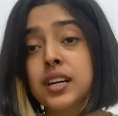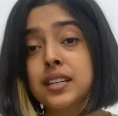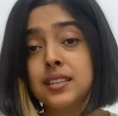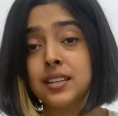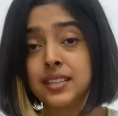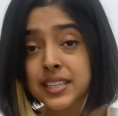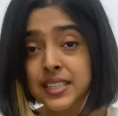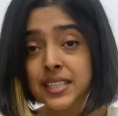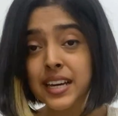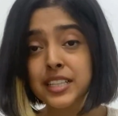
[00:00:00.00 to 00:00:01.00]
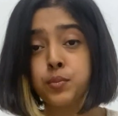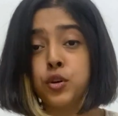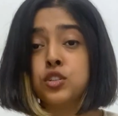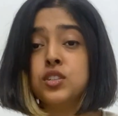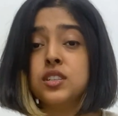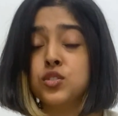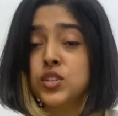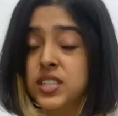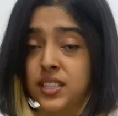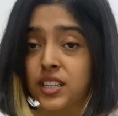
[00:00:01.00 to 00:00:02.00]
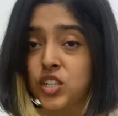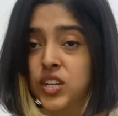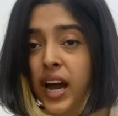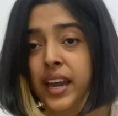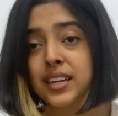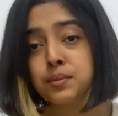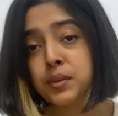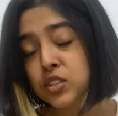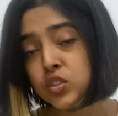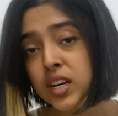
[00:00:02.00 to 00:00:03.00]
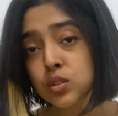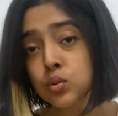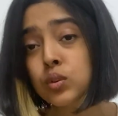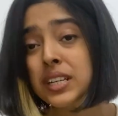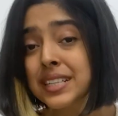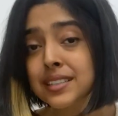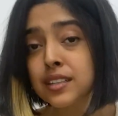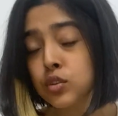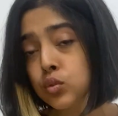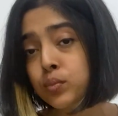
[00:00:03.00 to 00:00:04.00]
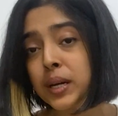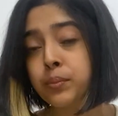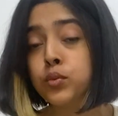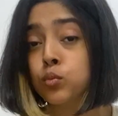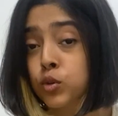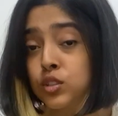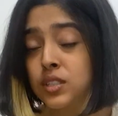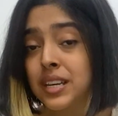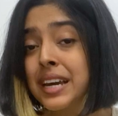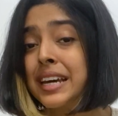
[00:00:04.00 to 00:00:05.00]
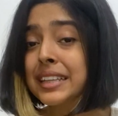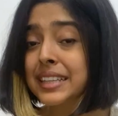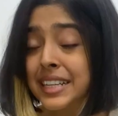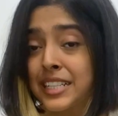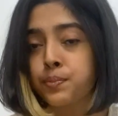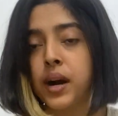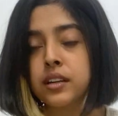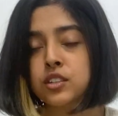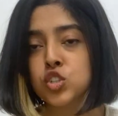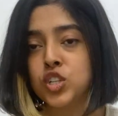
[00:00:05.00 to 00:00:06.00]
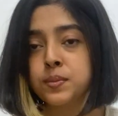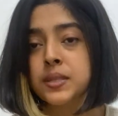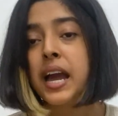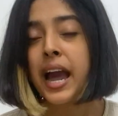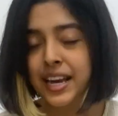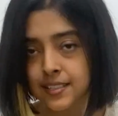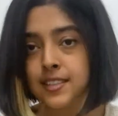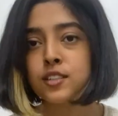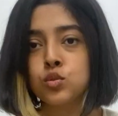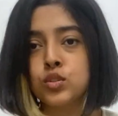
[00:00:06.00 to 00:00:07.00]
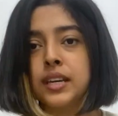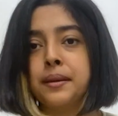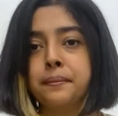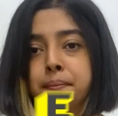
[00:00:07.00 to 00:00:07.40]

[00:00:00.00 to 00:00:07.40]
Consultancy and Sponsored Research, IIT Madras, who leads the group that promotes these partnerships, has this to say.